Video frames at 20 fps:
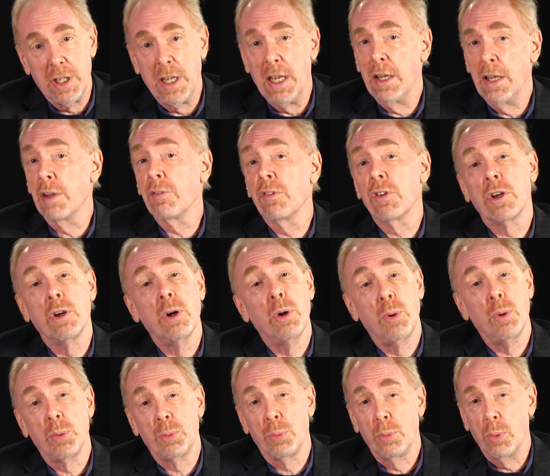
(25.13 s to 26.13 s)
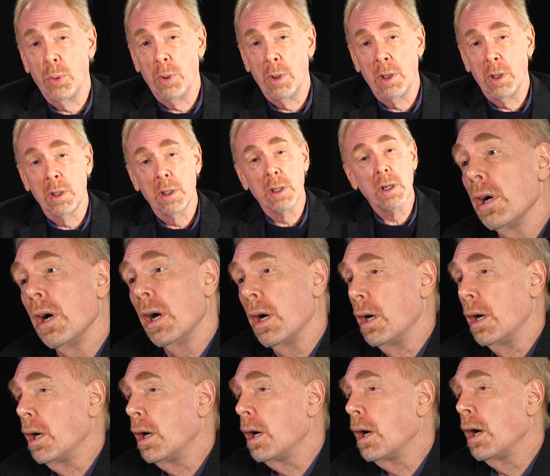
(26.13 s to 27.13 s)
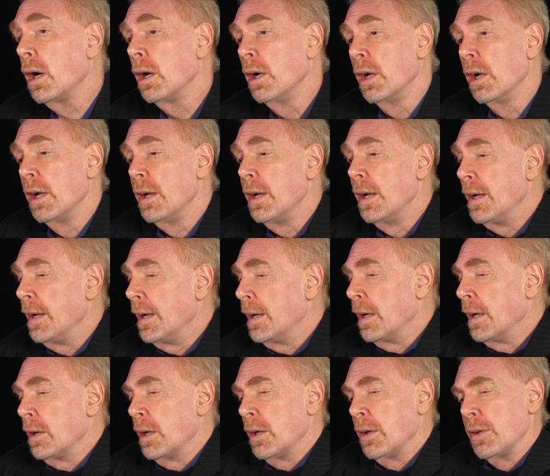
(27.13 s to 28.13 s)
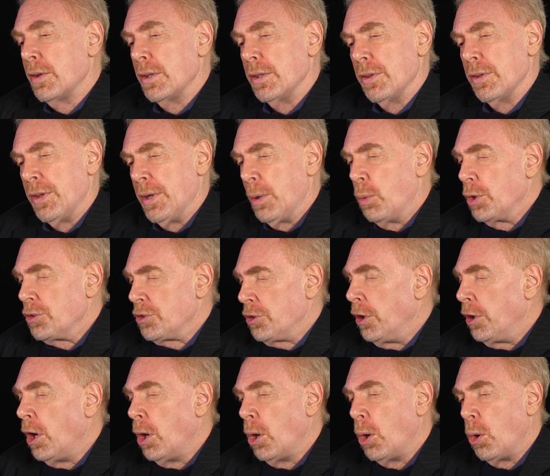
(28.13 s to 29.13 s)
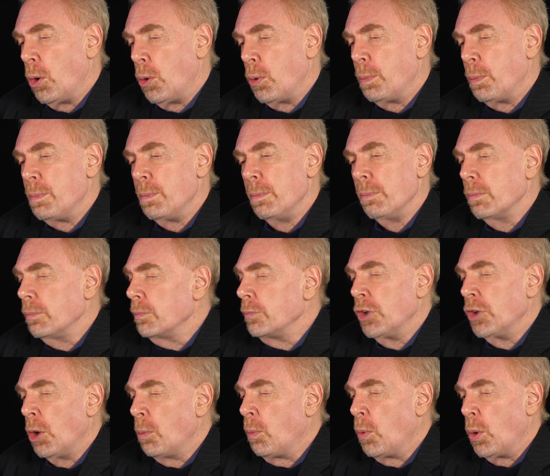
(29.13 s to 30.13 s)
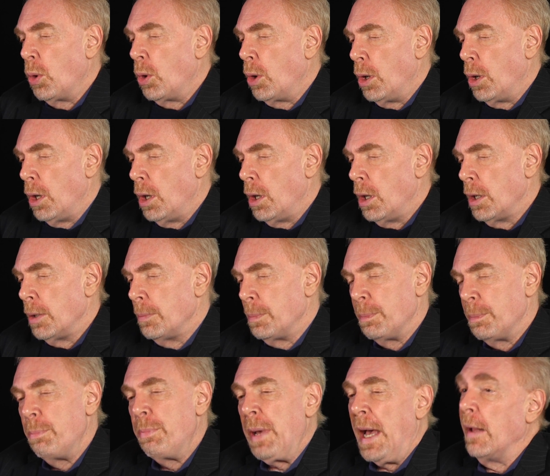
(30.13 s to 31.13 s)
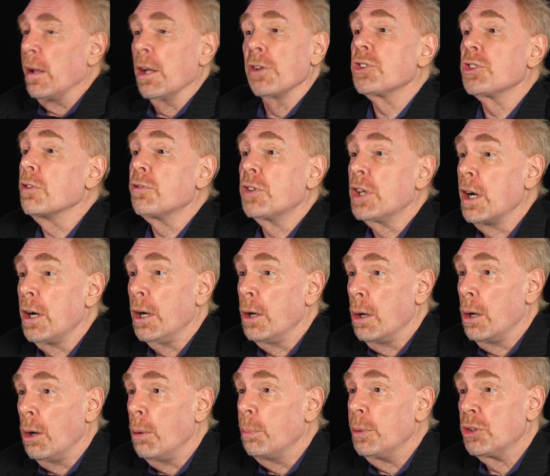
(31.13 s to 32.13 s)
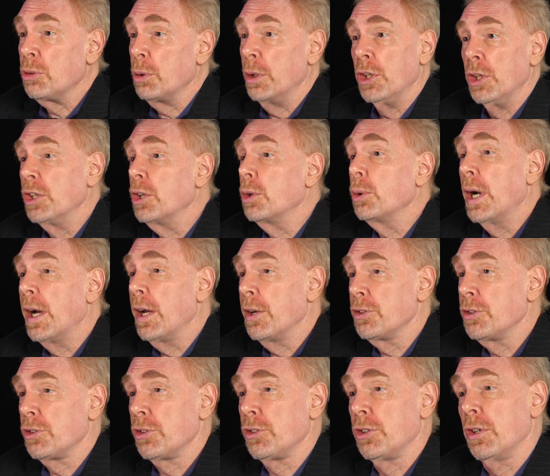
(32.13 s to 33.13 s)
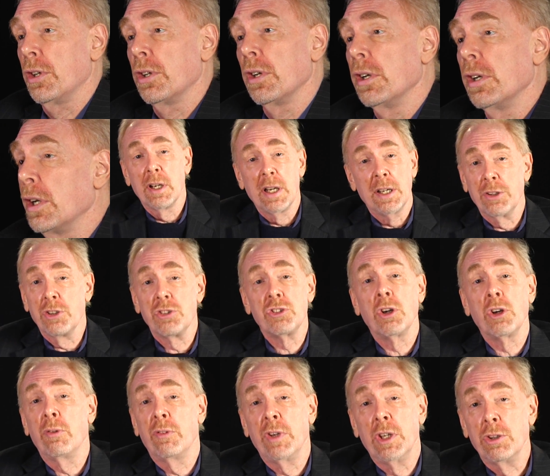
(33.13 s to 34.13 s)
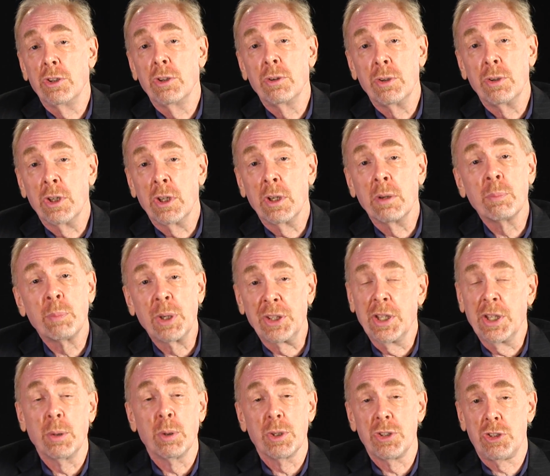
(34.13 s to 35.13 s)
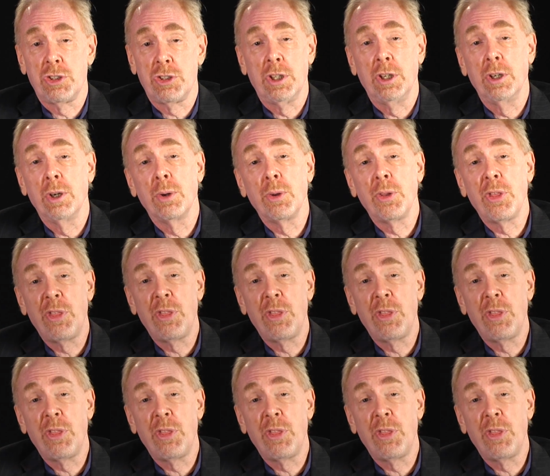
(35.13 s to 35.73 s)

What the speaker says: the end of the Cold War. There was no more balance of terror between the U.S. and the Soviet Union, but there were still